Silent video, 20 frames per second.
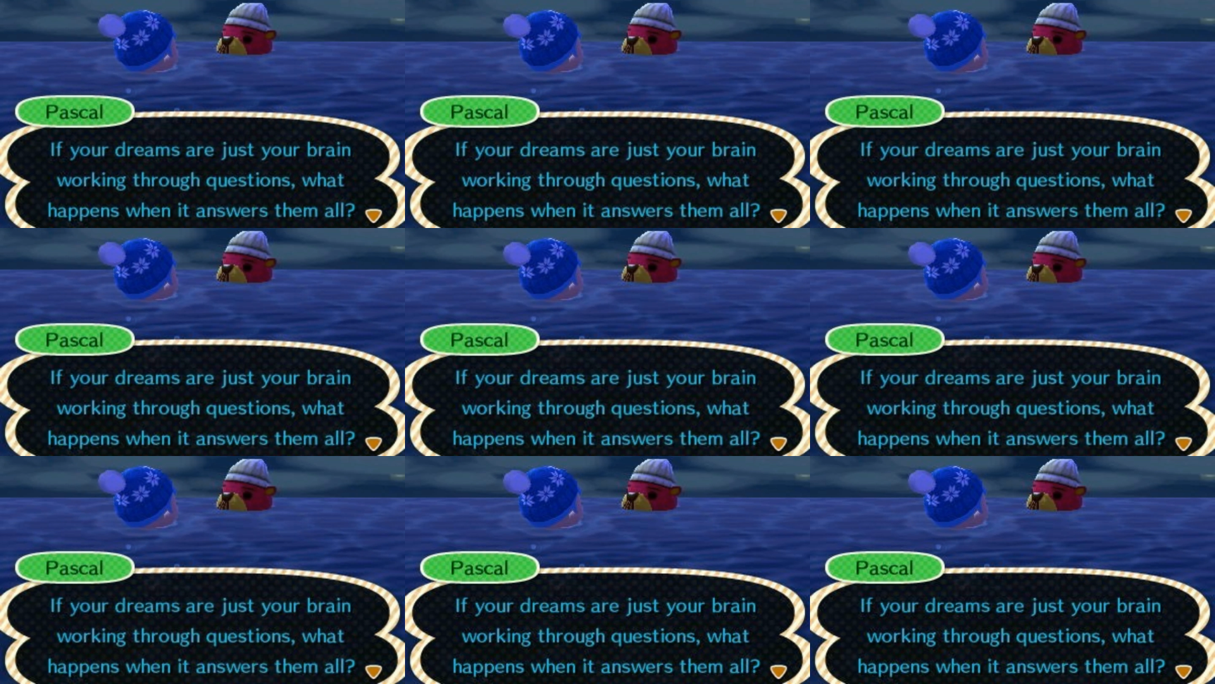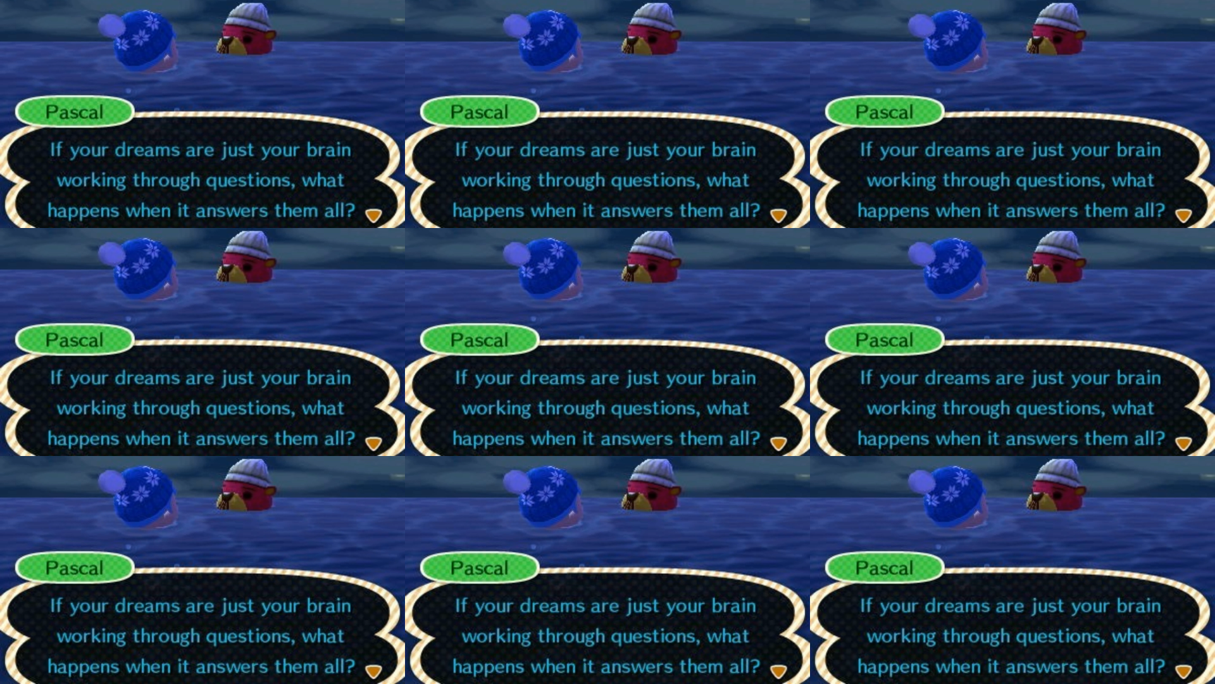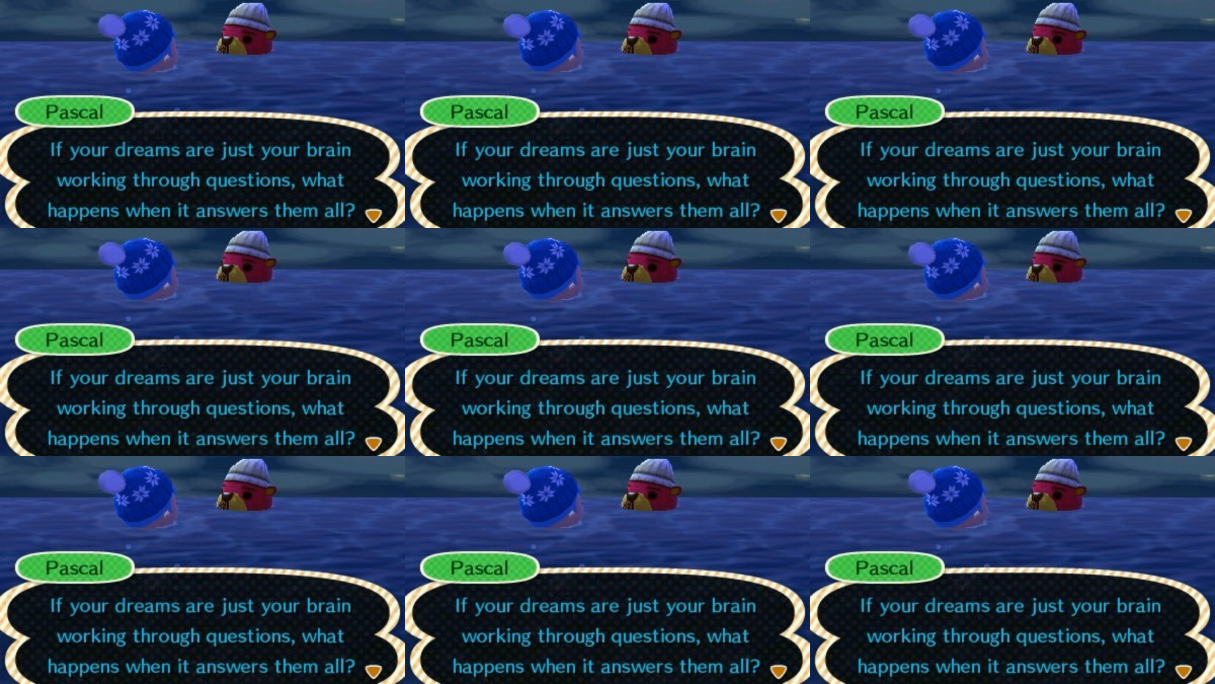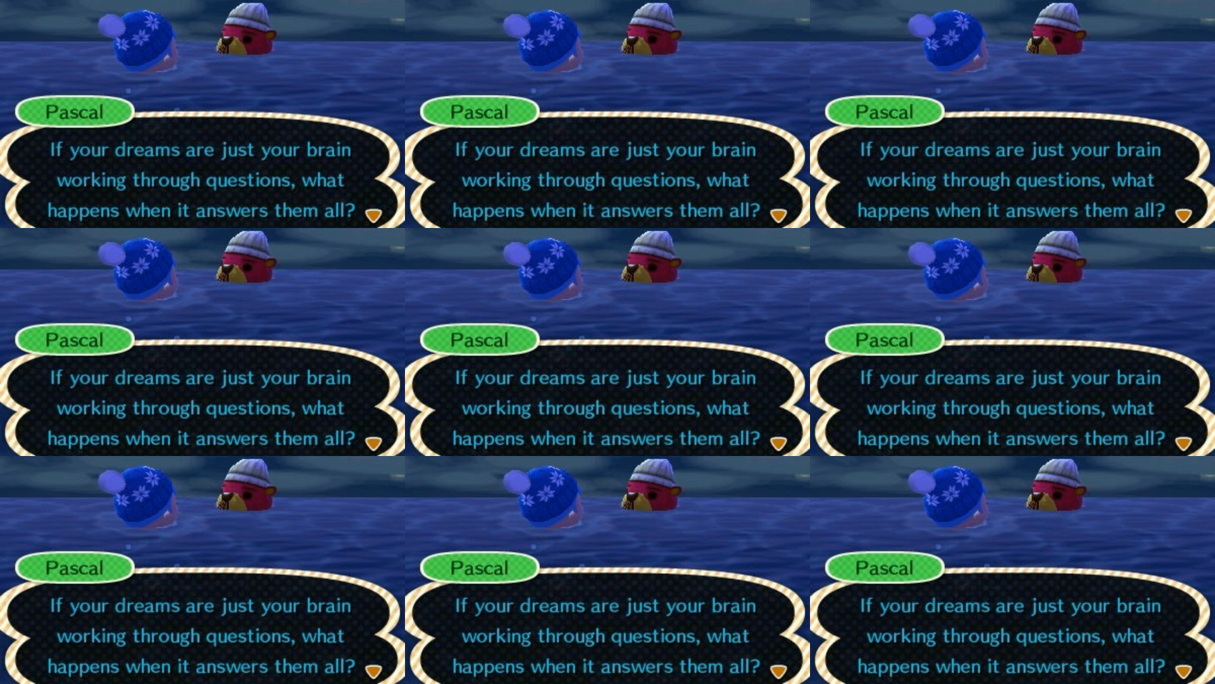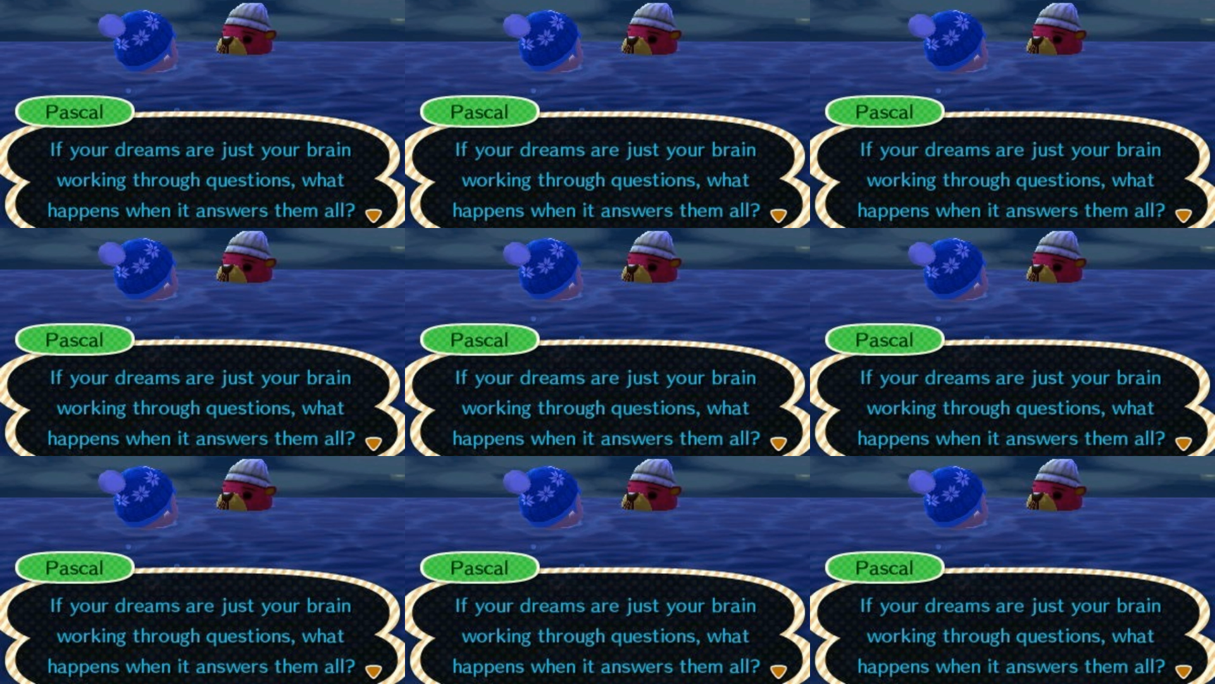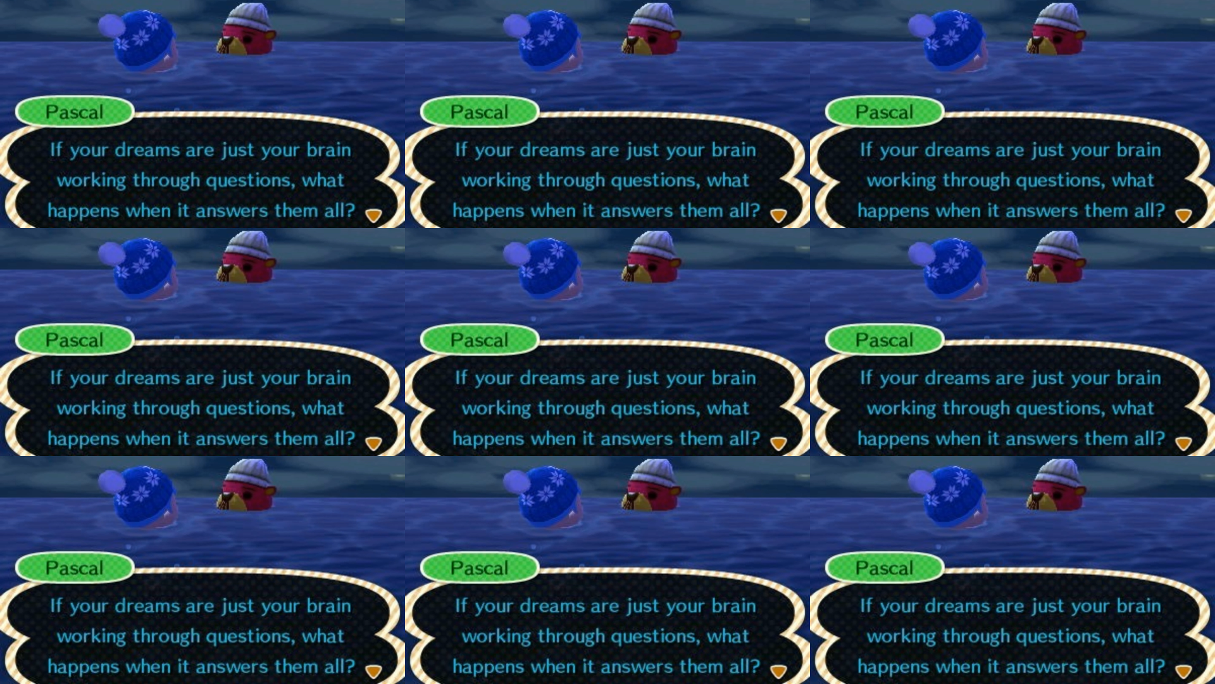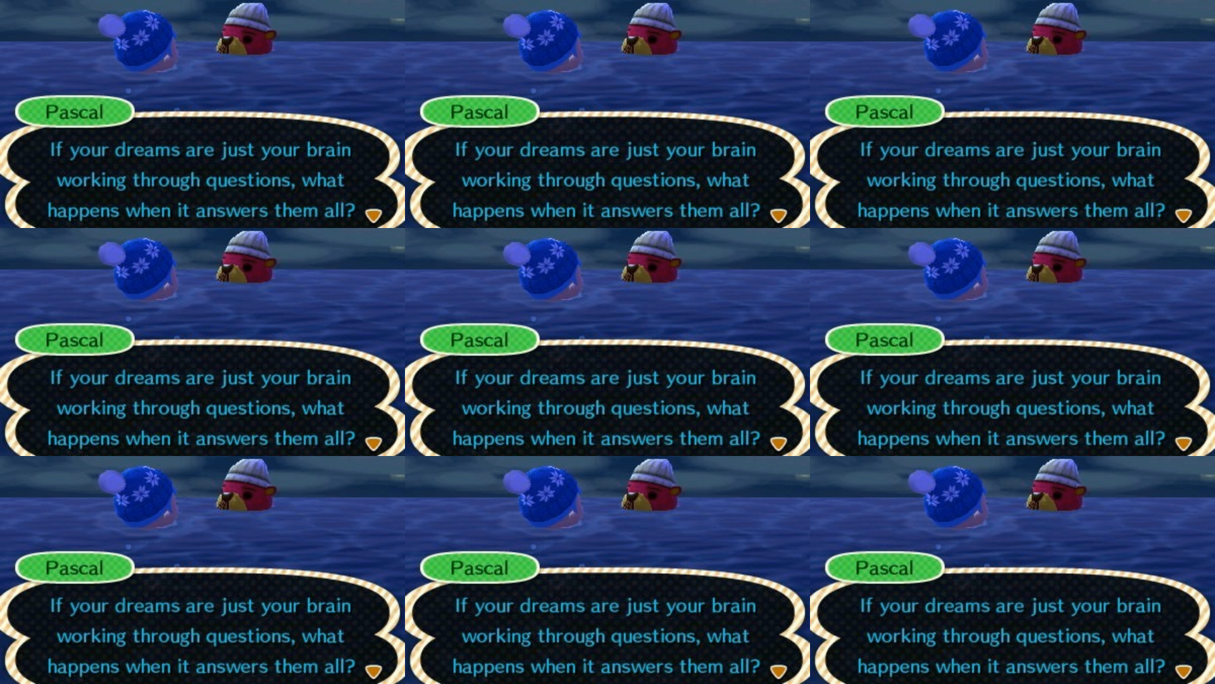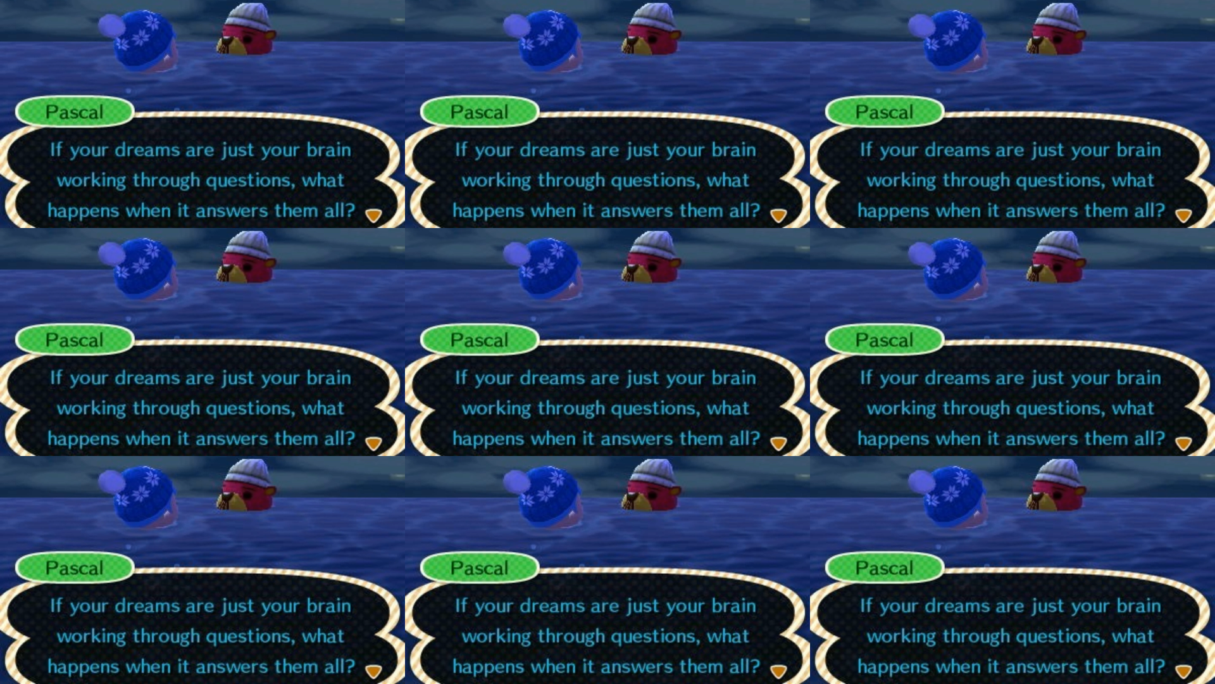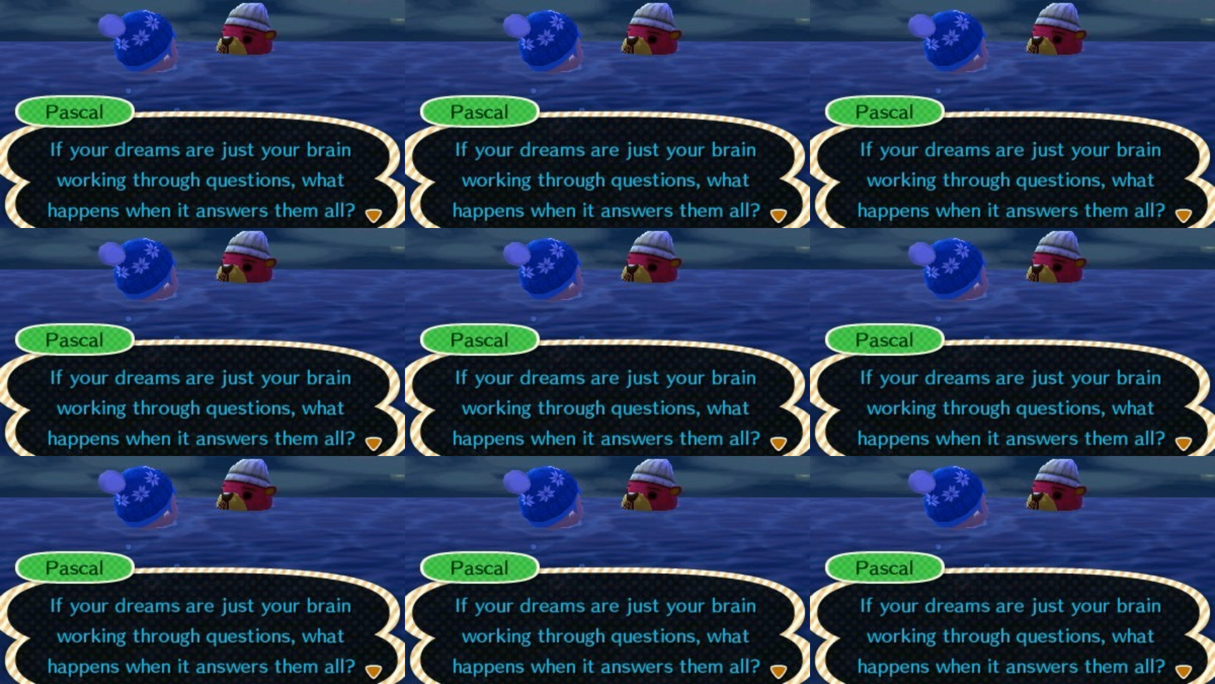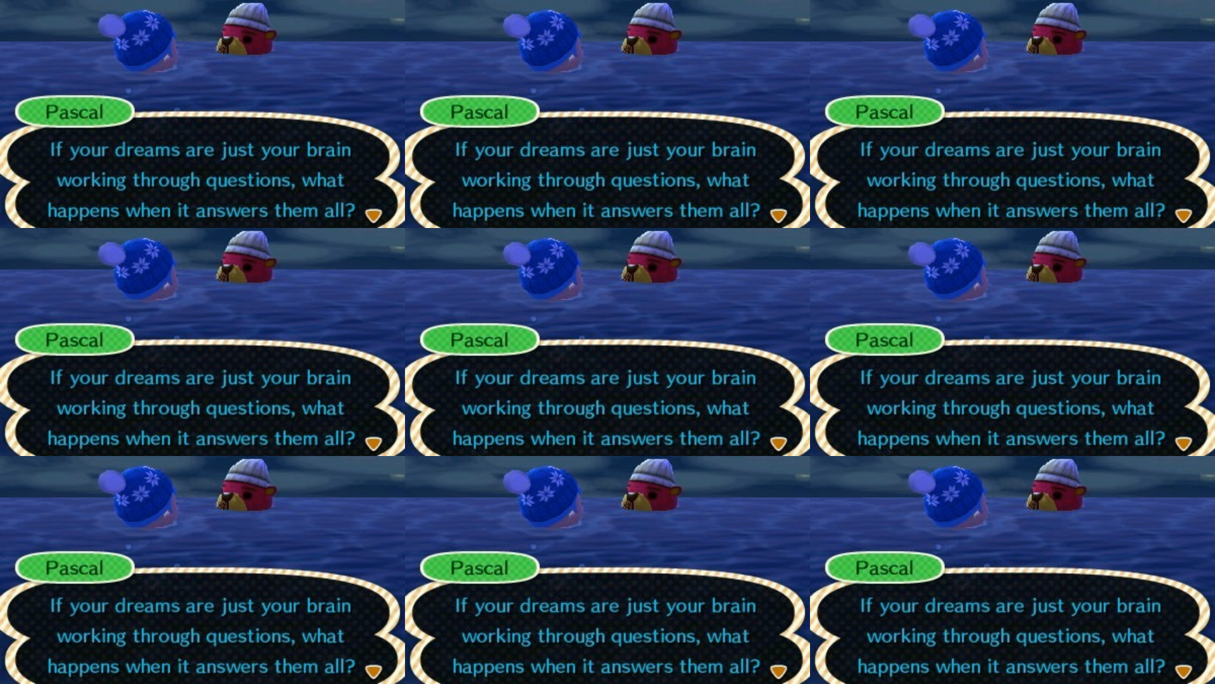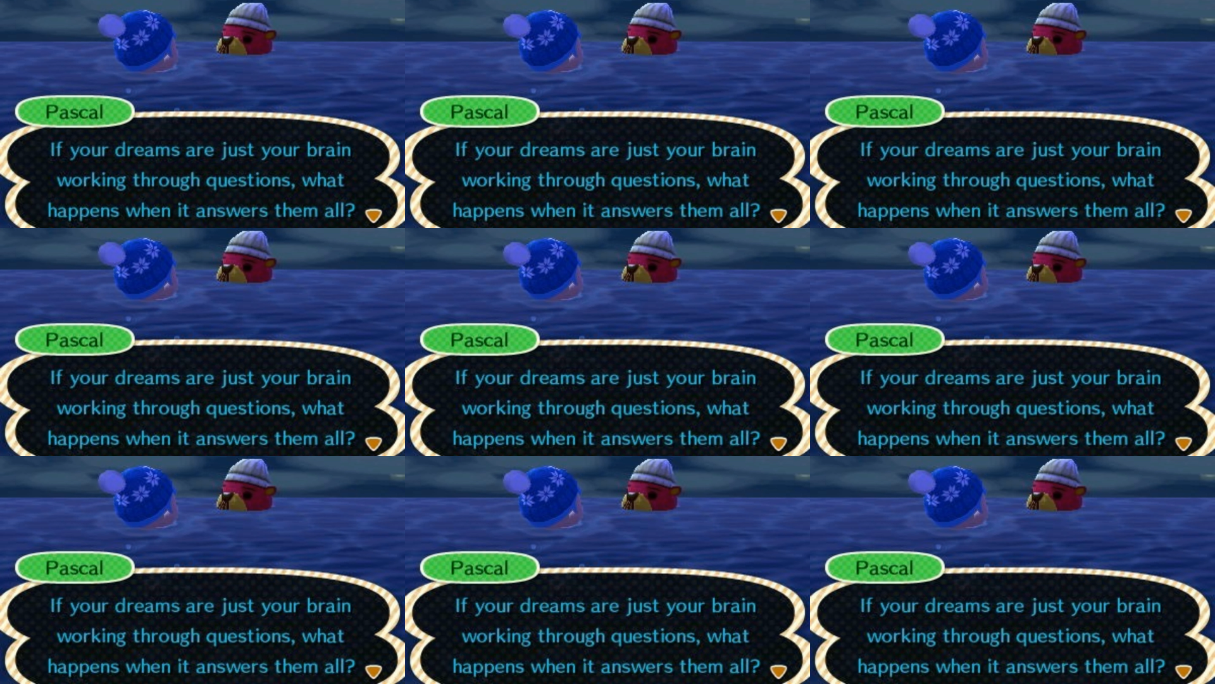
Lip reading: [unreadable: no face in view]